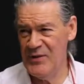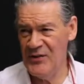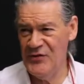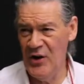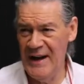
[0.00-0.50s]
I
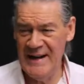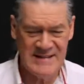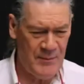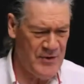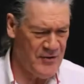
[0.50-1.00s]
saw a
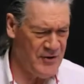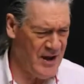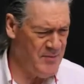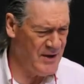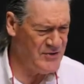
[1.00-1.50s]
landscape the other
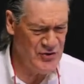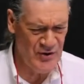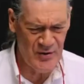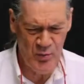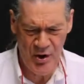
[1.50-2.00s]
day by
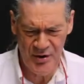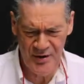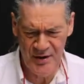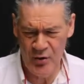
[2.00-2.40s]
Julie Walden,